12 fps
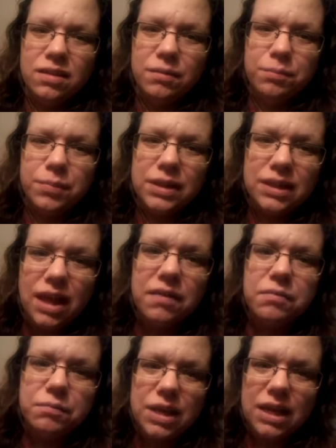But love
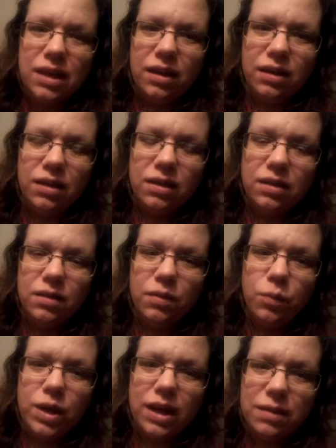me
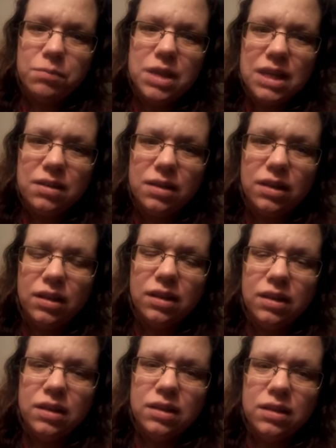when I'm being
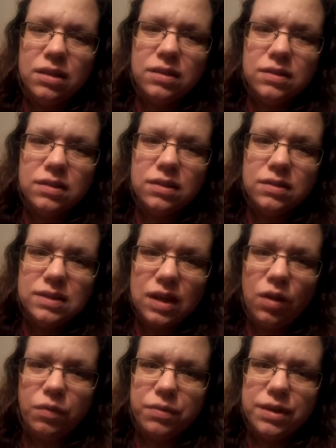
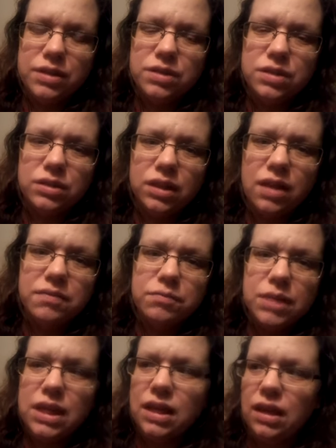selfish. Love
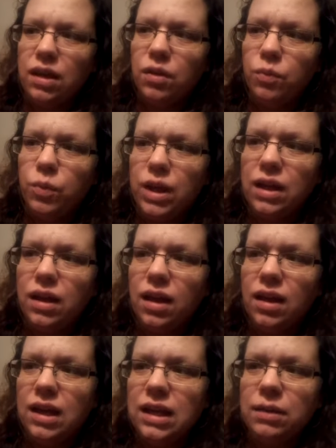me when
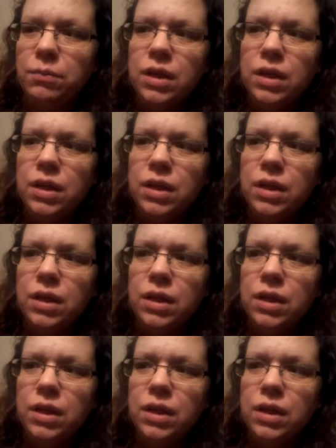I'm